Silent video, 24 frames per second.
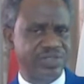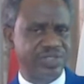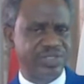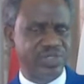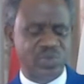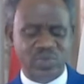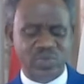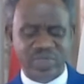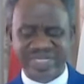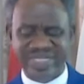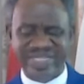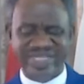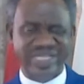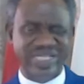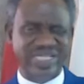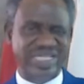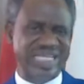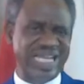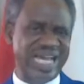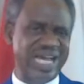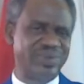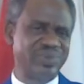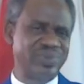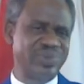This one is
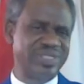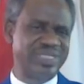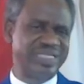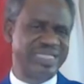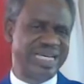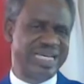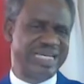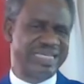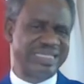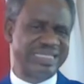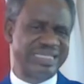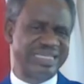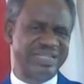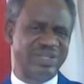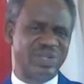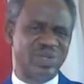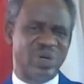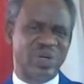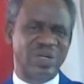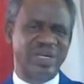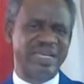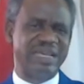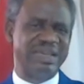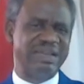soundness in
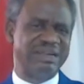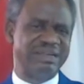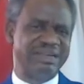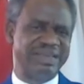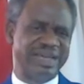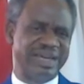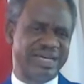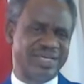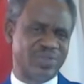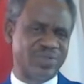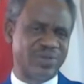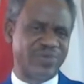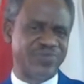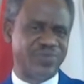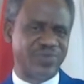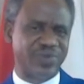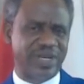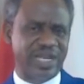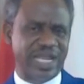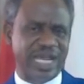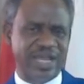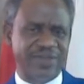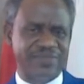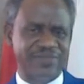all areas of your
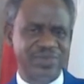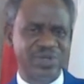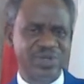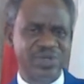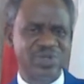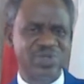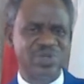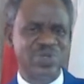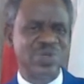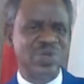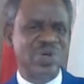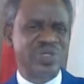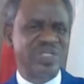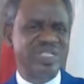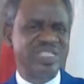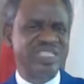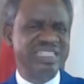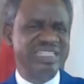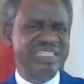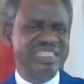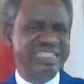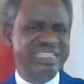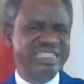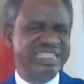life, not
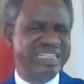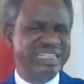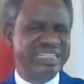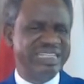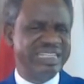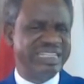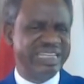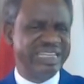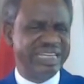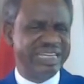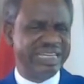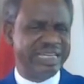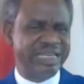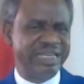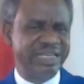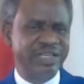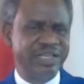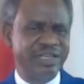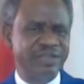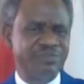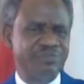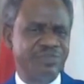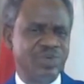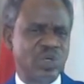needing healing
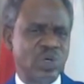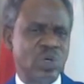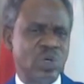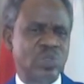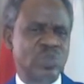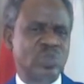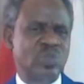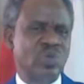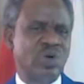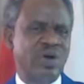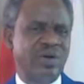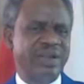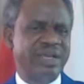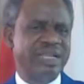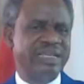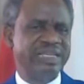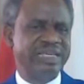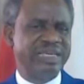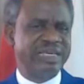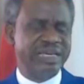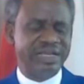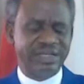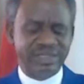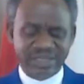because you are
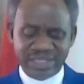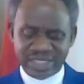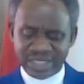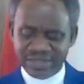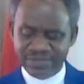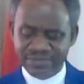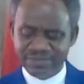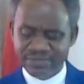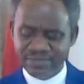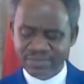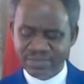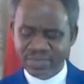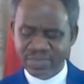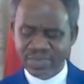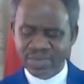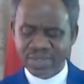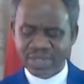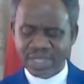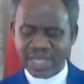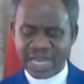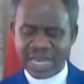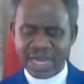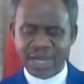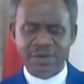already healthy.
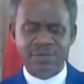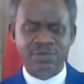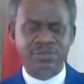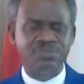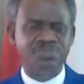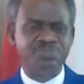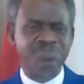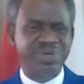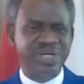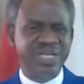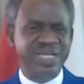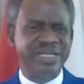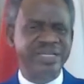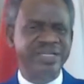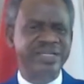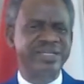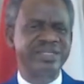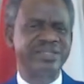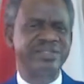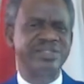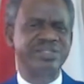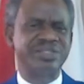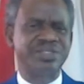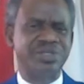I'll
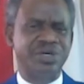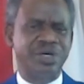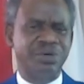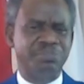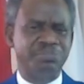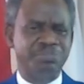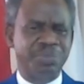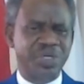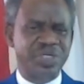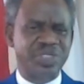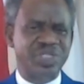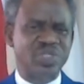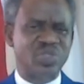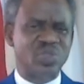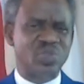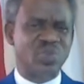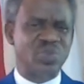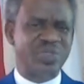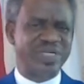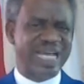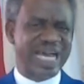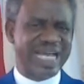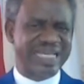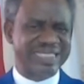bring your body
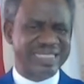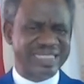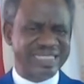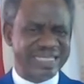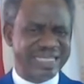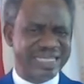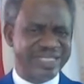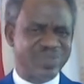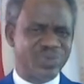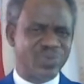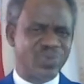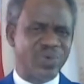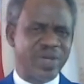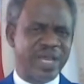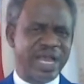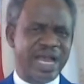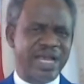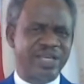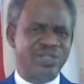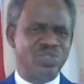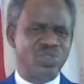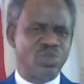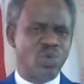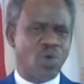to that state
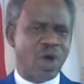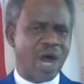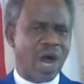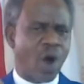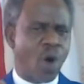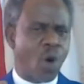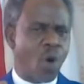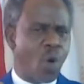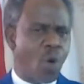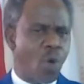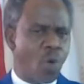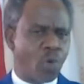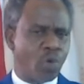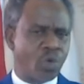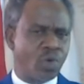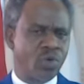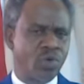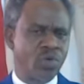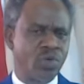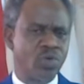where you are whole.